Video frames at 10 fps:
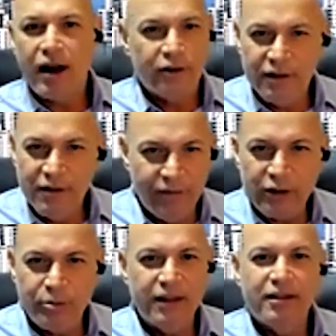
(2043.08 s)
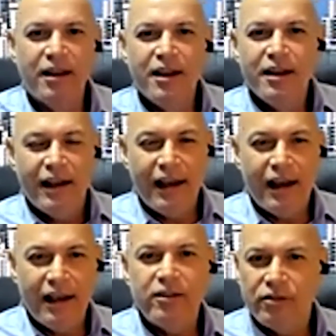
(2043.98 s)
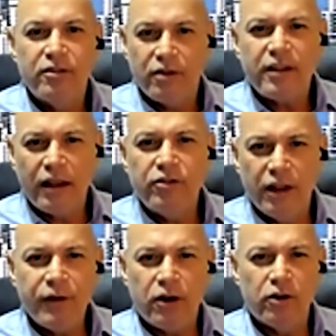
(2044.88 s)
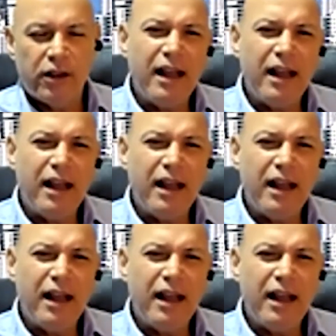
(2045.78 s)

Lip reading: in investment is sometimes difficult.